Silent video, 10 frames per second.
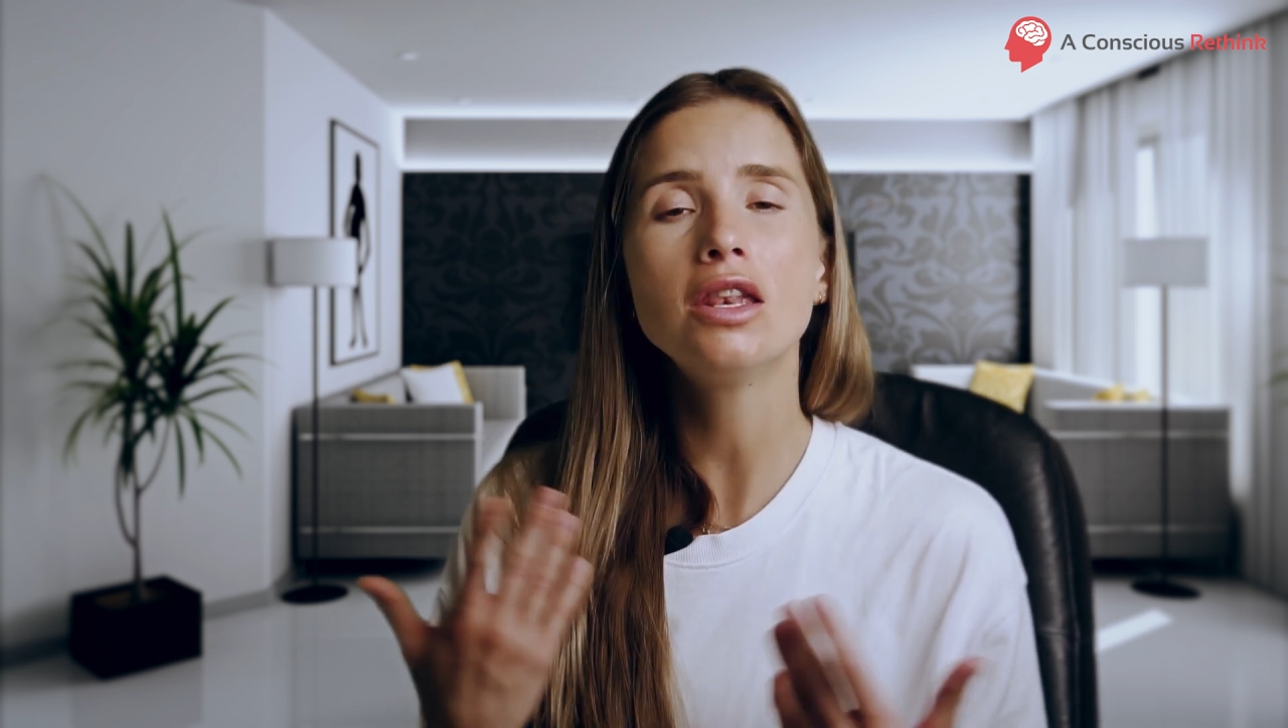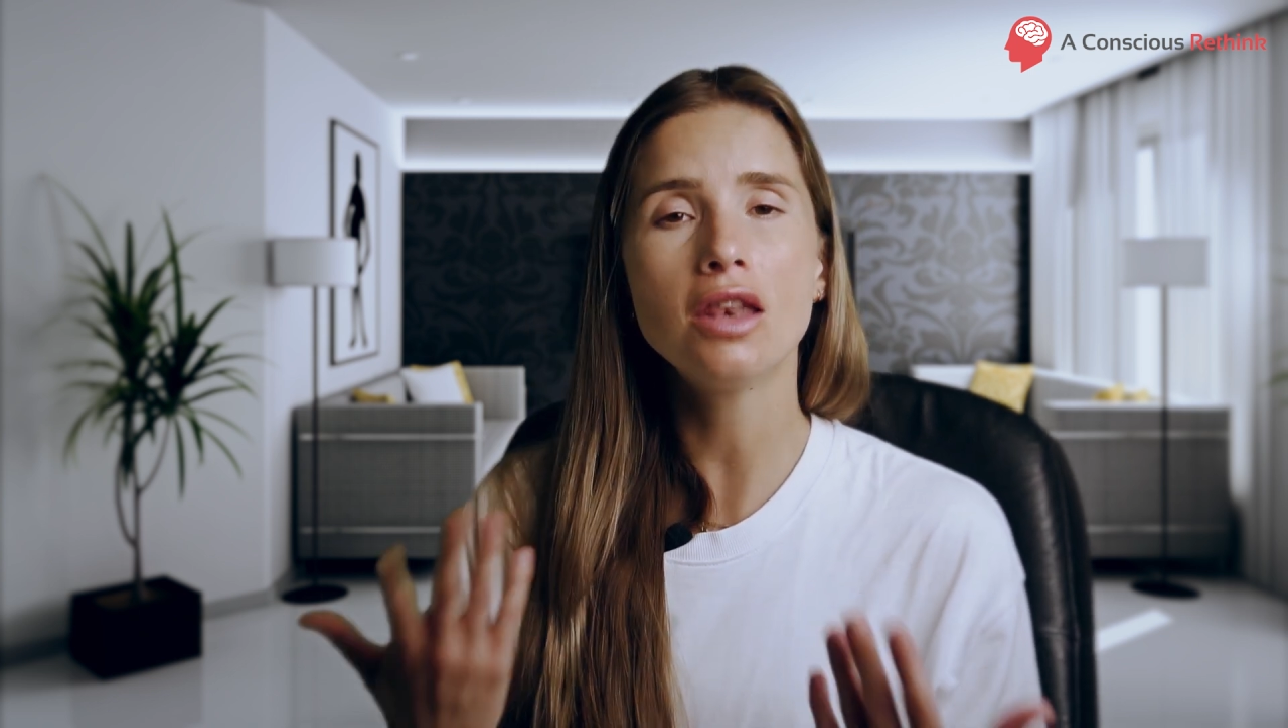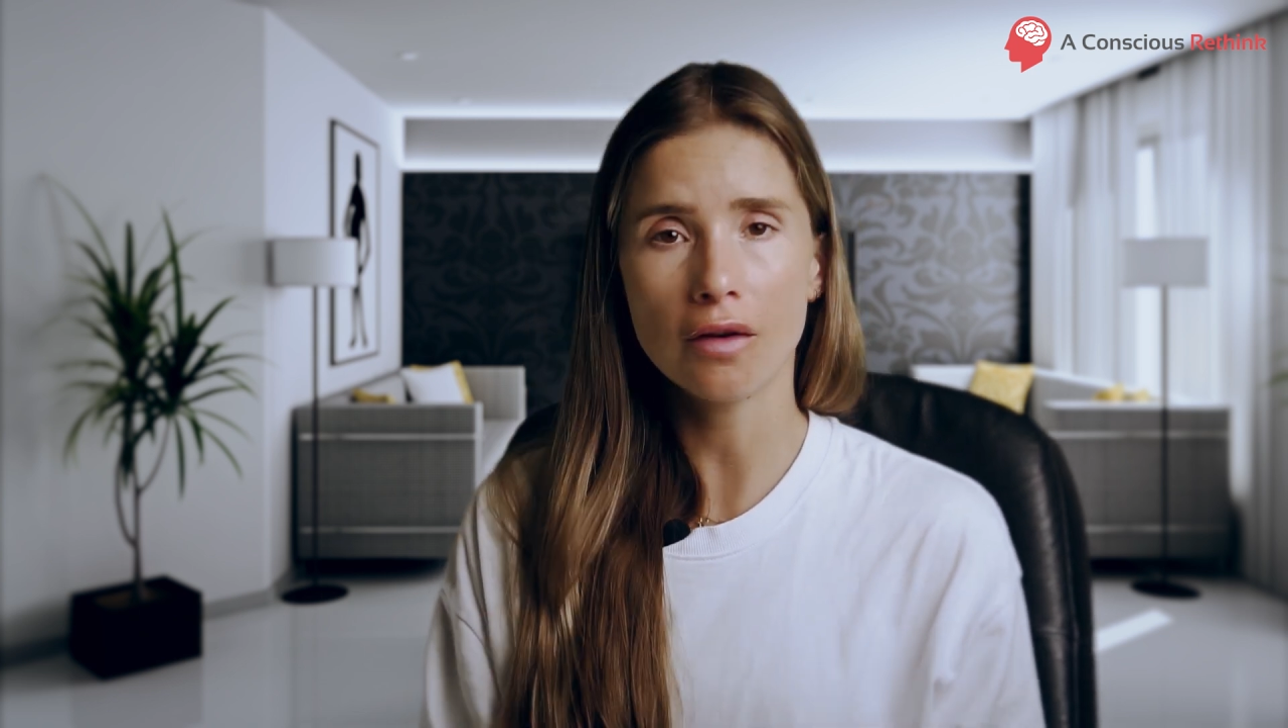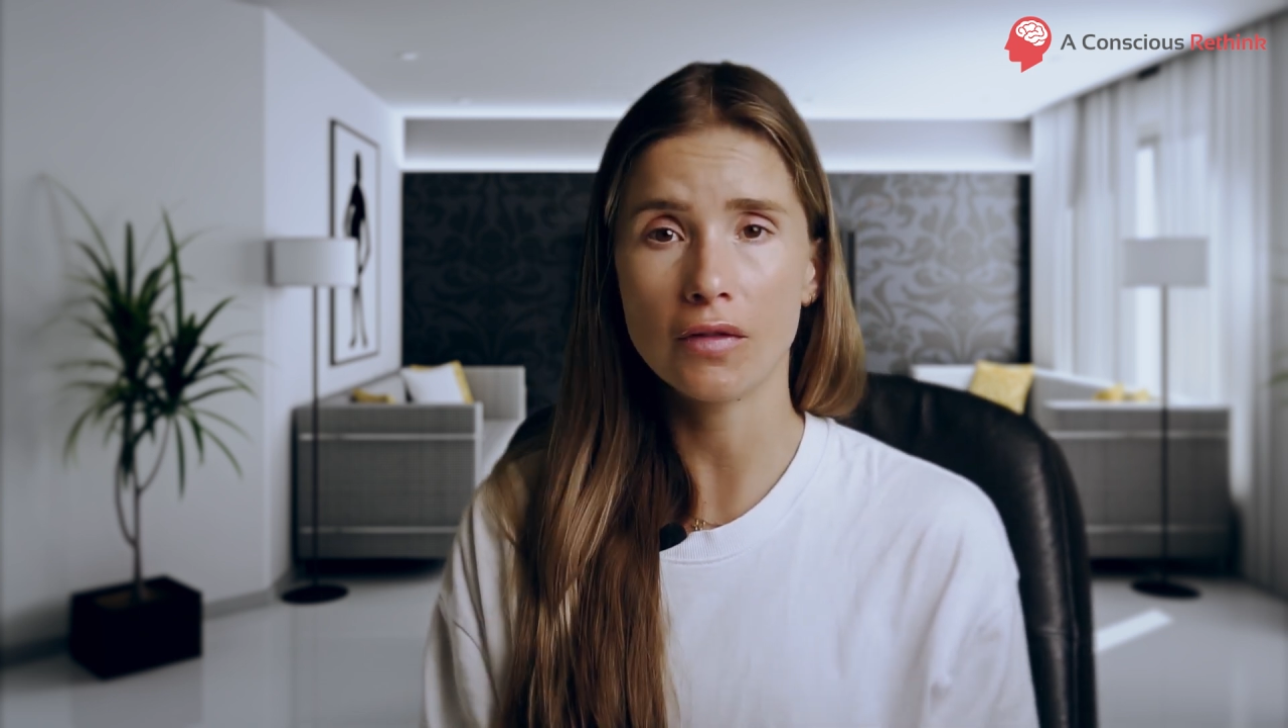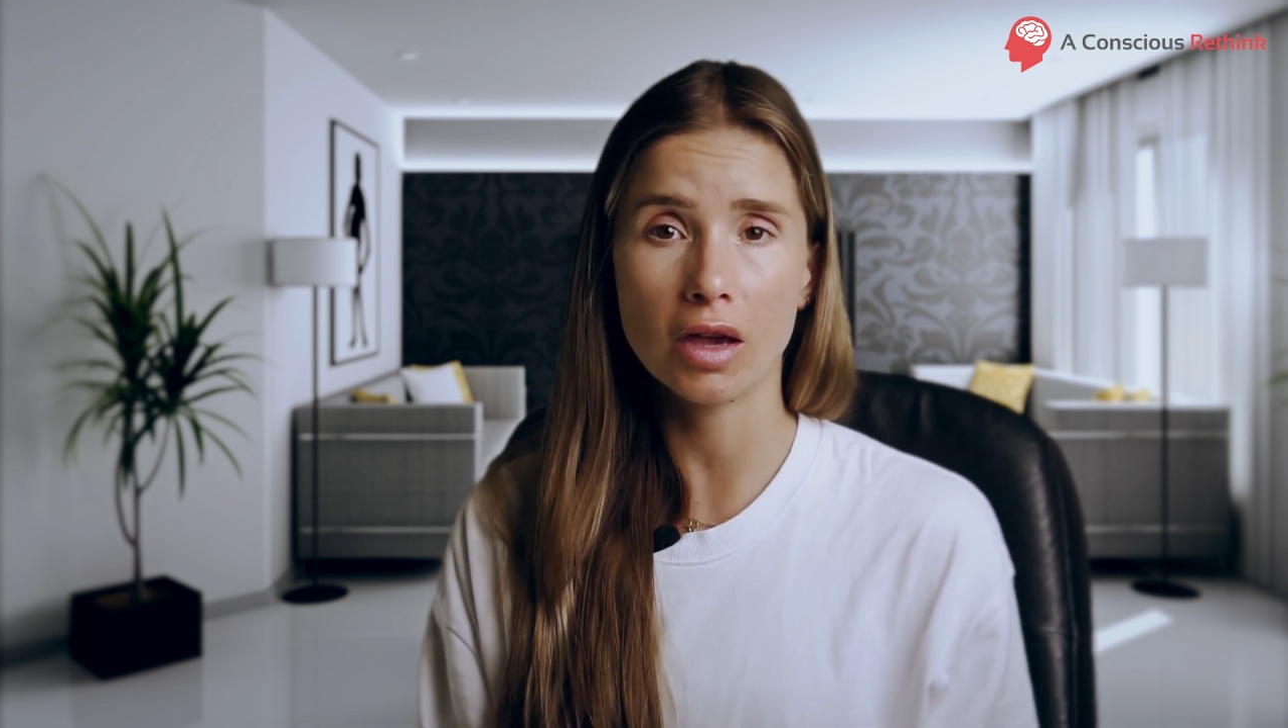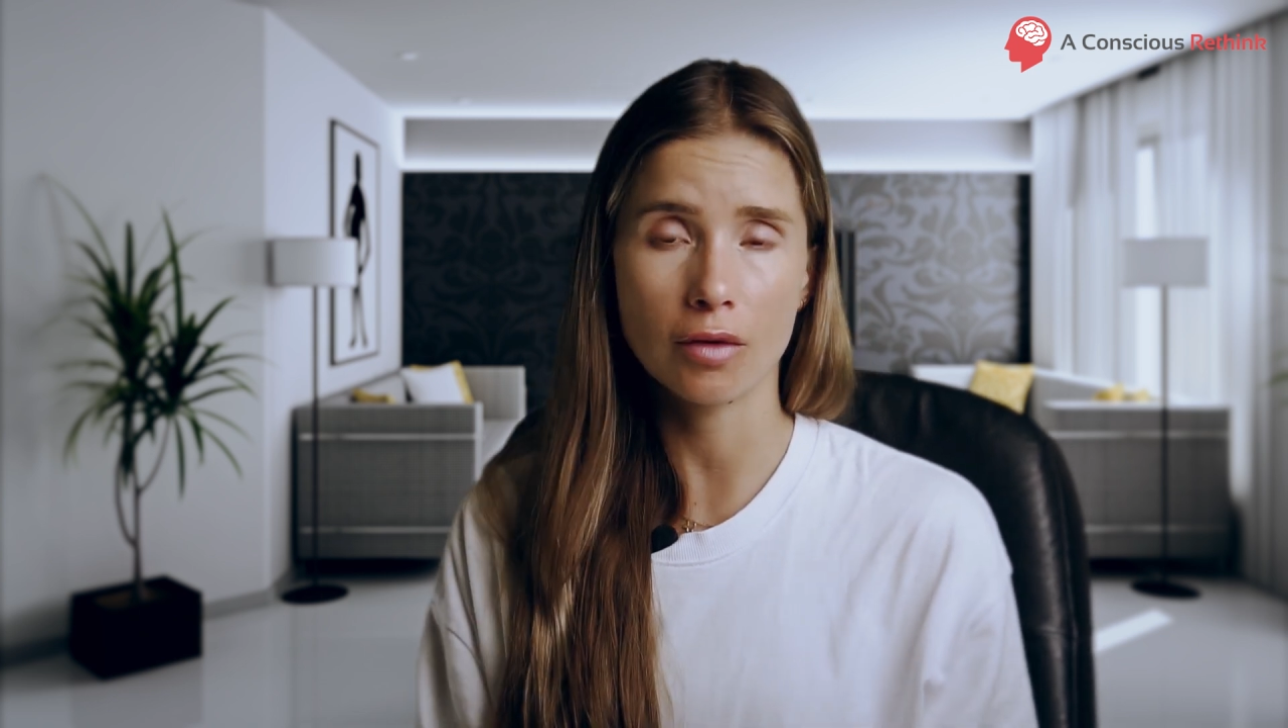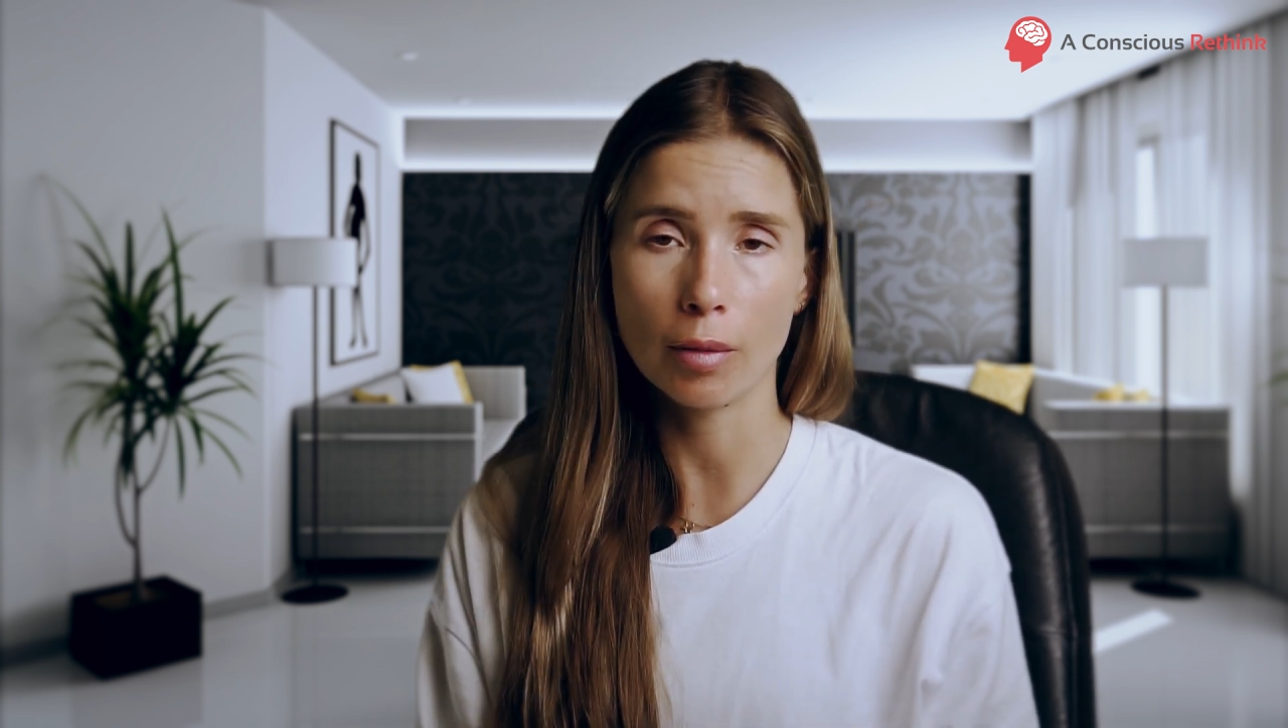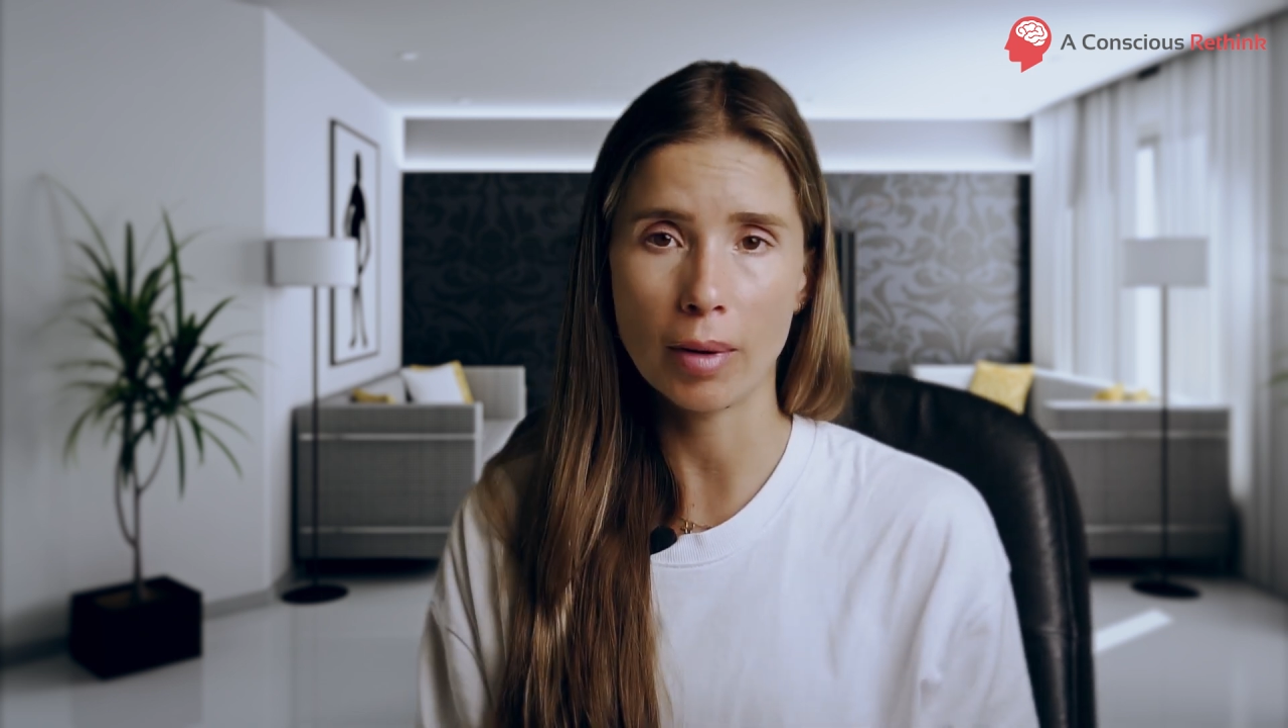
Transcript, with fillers: nothing can